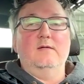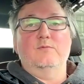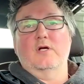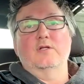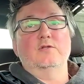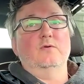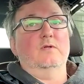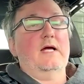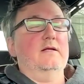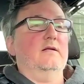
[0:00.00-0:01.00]
I keep trying
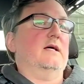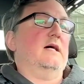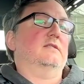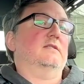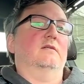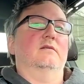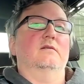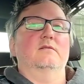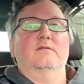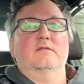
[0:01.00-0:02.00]
to do a lighting
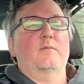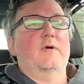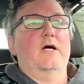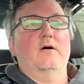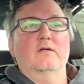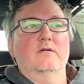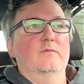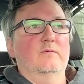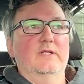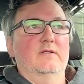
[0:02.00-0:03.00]
class, and
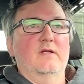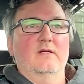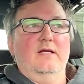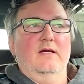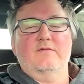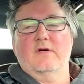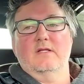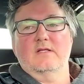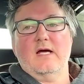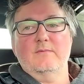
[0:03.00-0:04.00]
somehow we
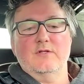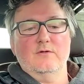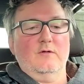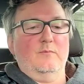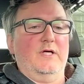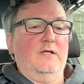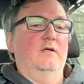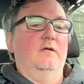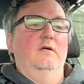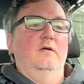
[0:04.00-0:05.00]
can't find the time to do it.
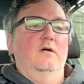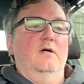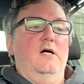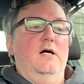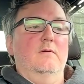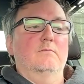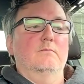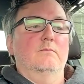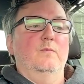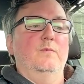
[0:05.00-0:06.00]
But
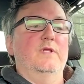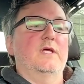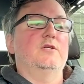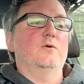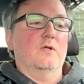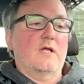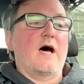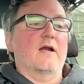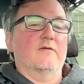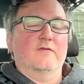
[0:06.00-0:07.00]
they do
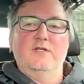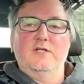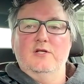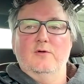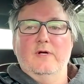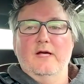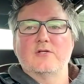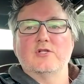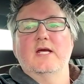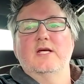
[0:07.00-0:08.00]
a lot of
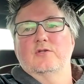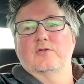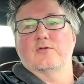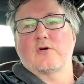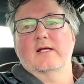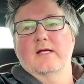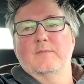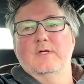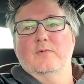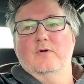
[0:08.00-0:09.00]
continuing education to try
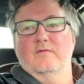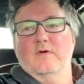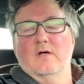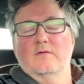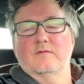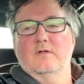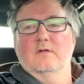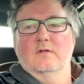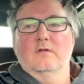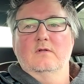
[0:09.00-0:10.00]
to get people
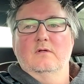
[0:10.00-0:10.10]
involved.